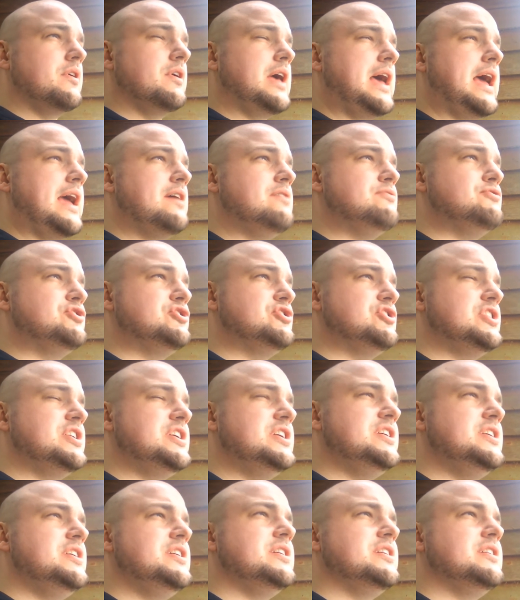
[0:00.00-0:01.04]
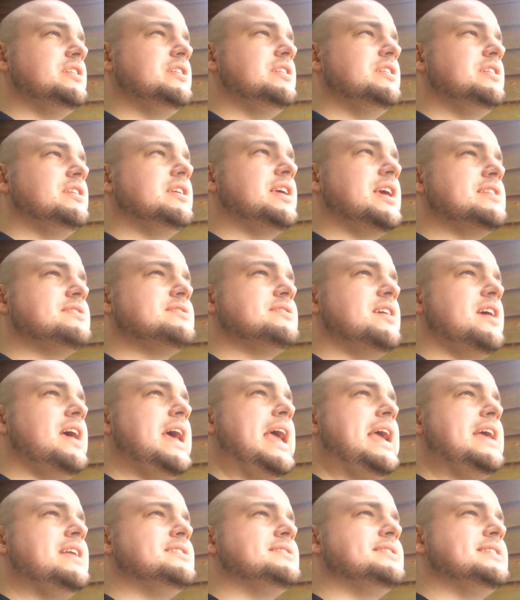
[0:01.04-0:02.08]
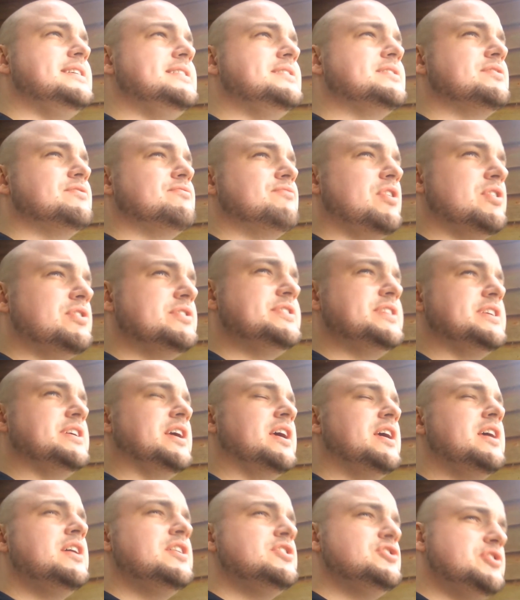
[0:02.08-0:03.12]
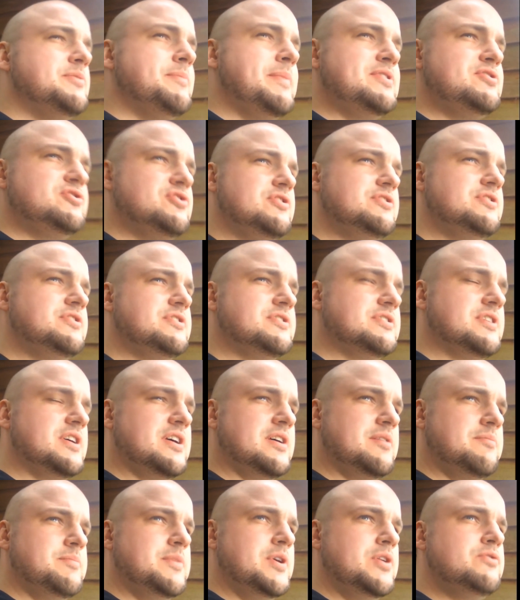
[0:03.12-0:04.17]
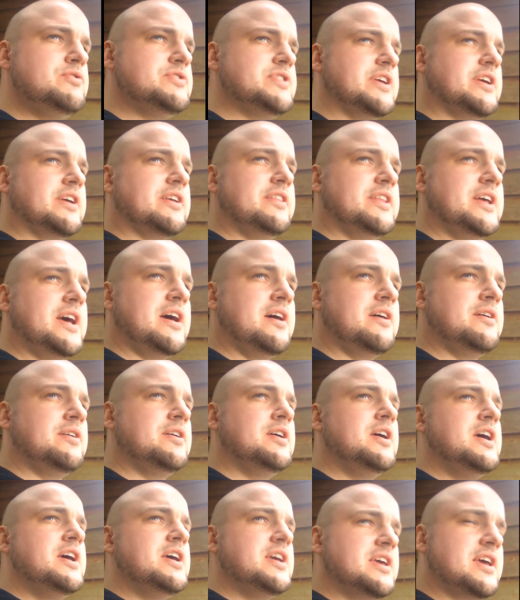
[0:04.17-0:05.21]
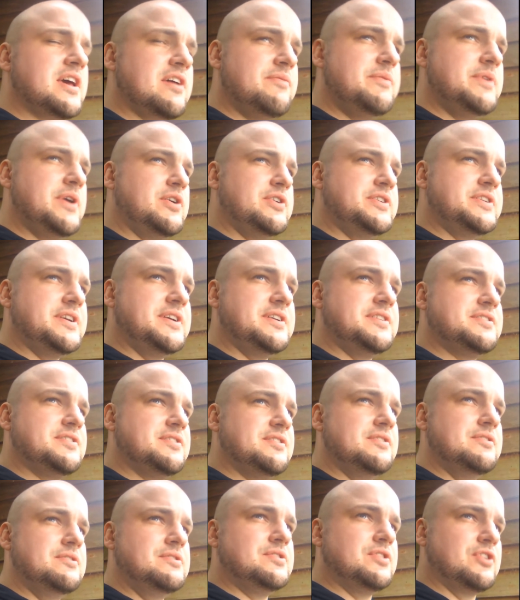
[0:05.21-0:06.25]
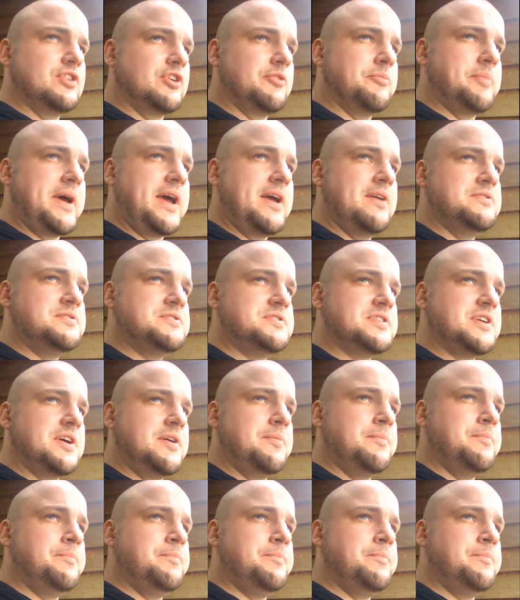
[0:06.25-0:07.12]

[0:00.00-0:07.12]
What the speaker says: how she gets her head into writing. She mentioned music, and that gave an idea to talk about